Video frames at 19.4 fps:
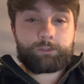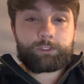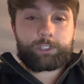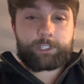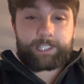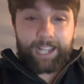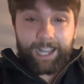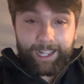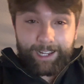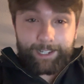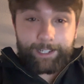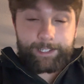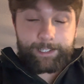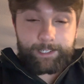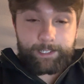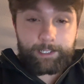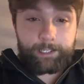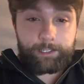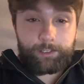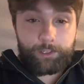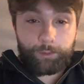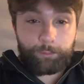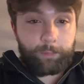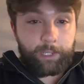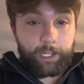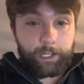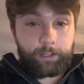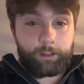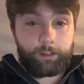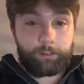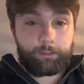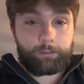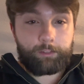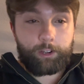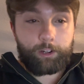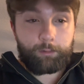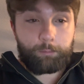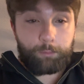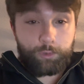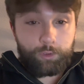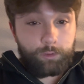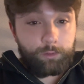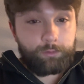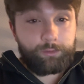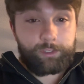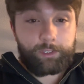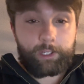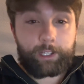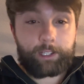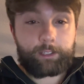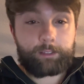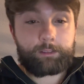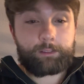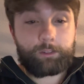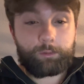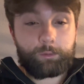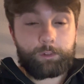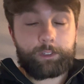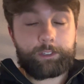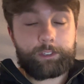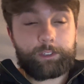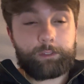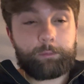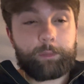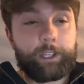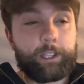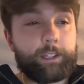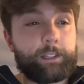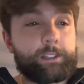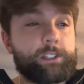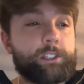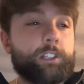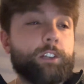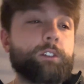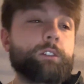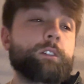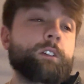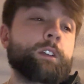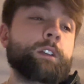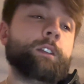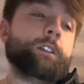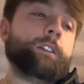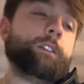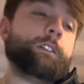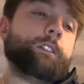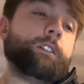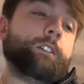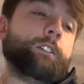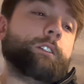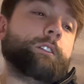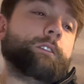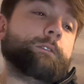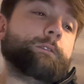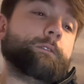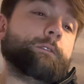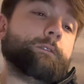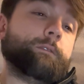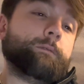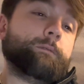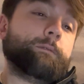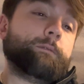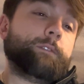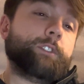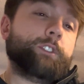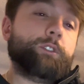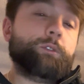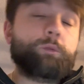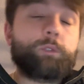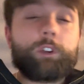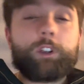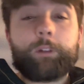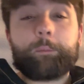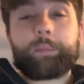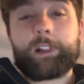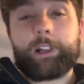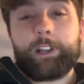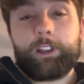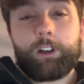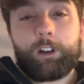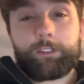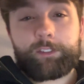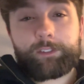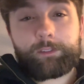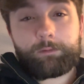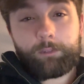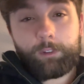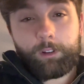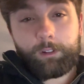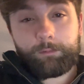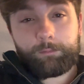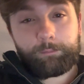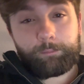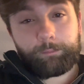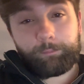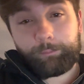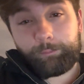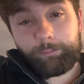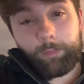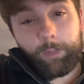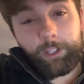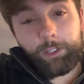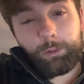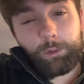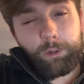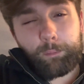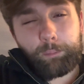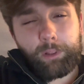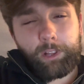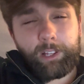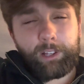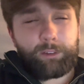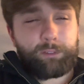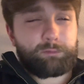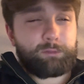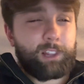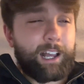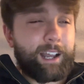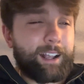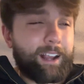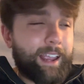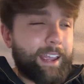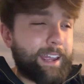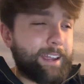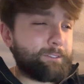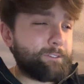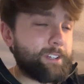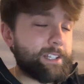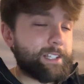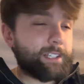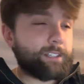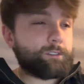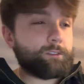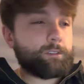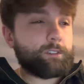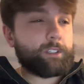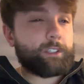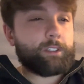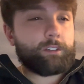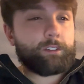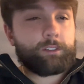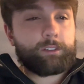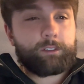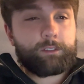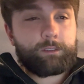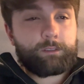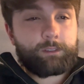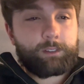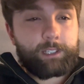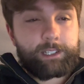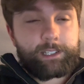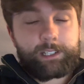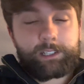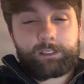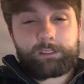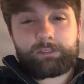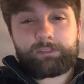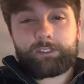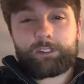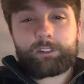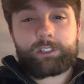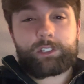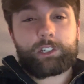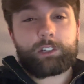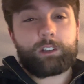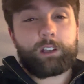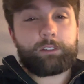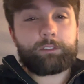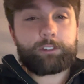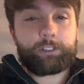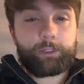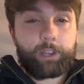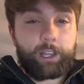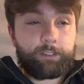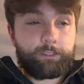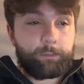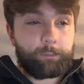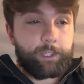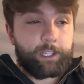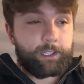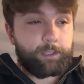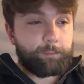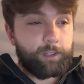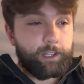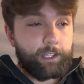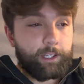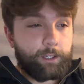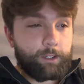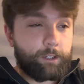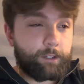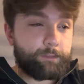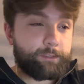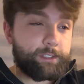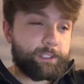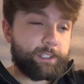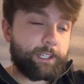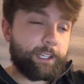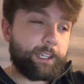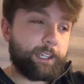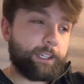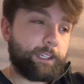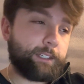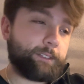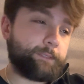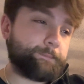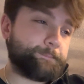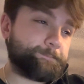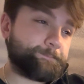dynasties are made of, are moves like the one you made. So you were a playoff lock every single year. This is the first year ever you haven't made the playoffs, and